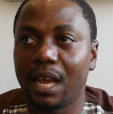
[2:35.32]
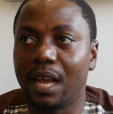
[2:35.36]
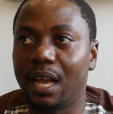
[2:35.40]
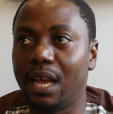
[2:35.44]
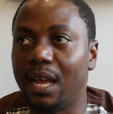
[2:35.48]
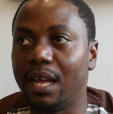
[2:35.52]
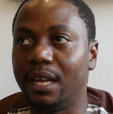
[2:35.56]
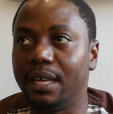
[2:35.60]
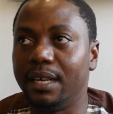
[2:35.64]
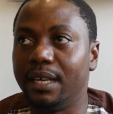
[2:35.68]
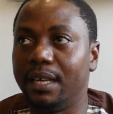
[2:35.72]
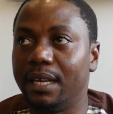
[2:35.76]

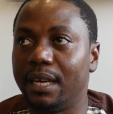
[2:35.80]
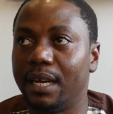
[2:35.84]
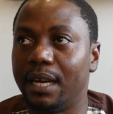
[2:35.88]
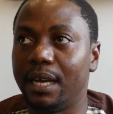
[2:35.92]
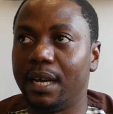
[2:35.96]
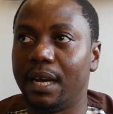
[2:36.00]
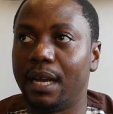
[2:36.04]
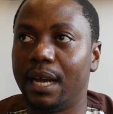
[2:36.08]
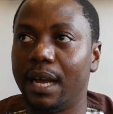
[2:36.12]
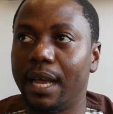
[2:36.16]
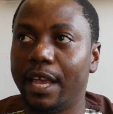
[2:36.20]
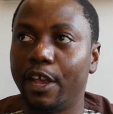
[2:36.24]
And
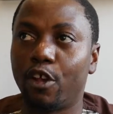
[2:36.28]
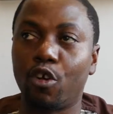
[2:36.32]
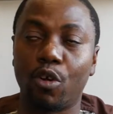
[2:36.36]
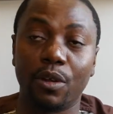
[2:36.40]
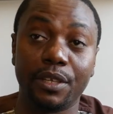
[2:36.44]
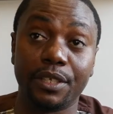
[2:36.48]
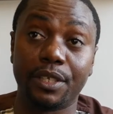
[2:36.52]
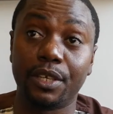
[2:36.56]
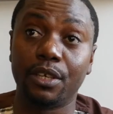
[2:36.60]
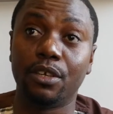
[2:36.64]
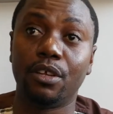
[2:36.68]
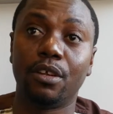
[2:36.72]
it
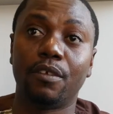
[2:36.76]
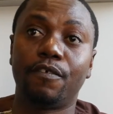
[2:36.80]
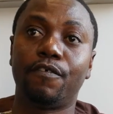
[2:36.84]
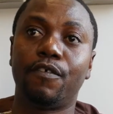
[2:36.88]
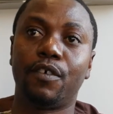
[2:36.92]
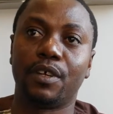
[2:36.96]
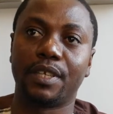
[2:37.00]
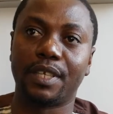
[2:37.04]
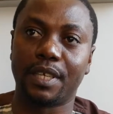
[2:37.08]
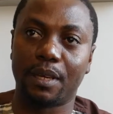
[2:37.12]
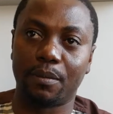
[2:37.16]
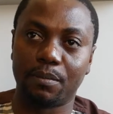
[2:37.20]
continued
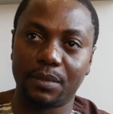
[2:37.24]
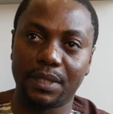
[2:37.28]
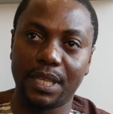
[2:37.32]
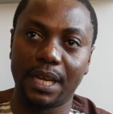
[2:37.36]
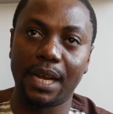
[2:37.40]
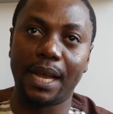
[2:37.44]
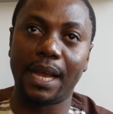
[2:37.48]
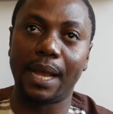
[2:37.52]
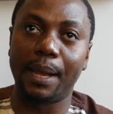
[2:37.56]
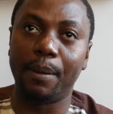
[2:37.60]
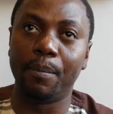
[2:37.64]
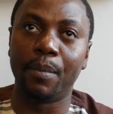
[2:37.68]
for some
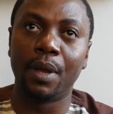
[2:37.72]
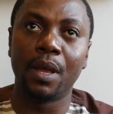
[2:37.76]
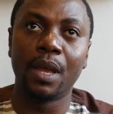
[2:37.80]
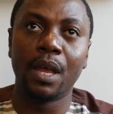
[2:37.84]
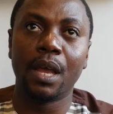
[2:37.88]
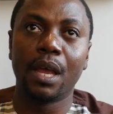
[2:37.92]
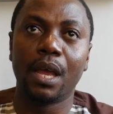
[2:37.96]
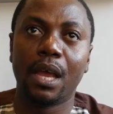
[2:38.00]
time.